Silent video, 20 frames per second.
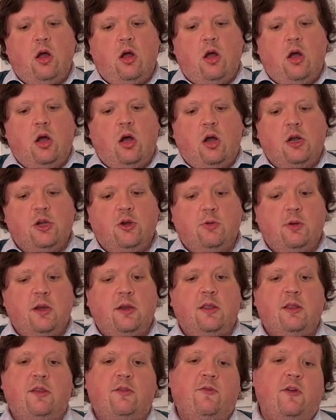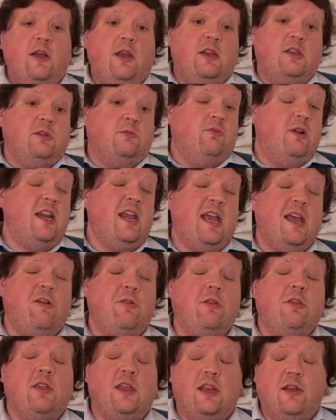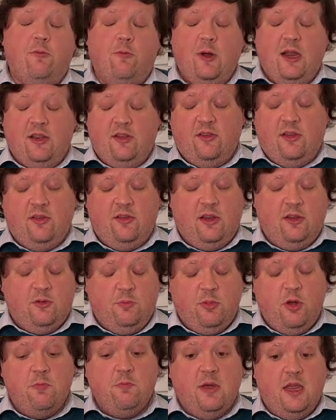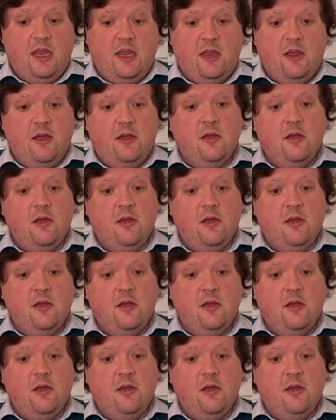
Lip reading: hard you, it's fun, it's really healthy in Wentz as a bookmaker,